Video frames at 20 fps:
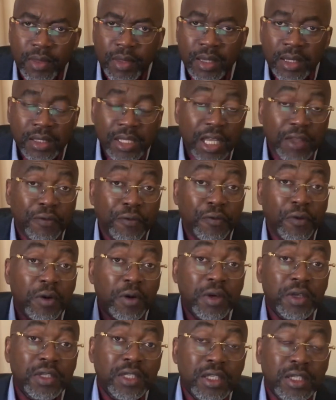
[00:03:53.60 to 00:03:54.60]
that
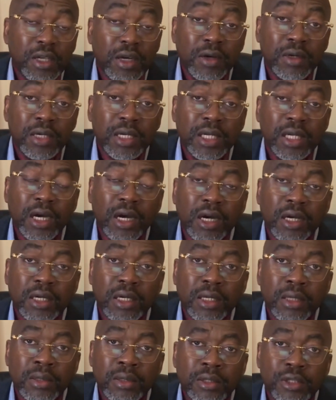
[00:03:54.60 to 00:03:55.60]
focuses only
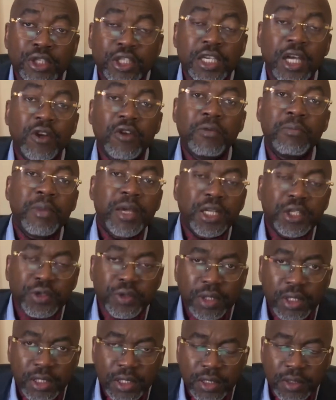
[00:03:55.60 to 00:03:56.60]
on shallow
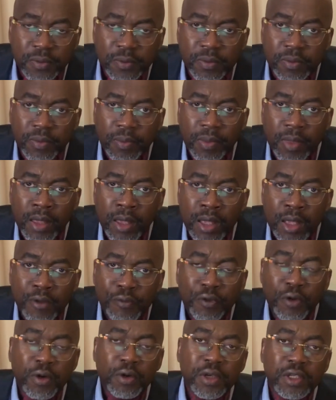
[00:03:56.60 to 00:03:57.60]
metrics,
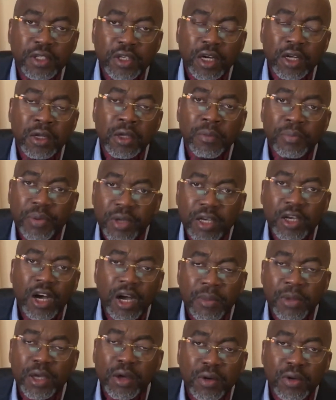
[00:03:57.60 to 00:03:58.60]
focus on
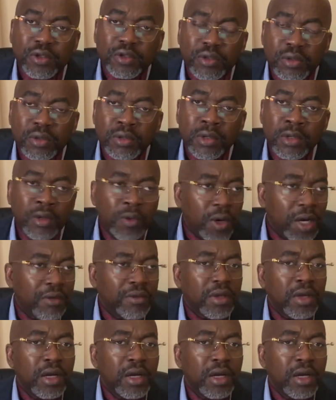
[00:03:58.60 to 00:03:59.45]
becoming also one of the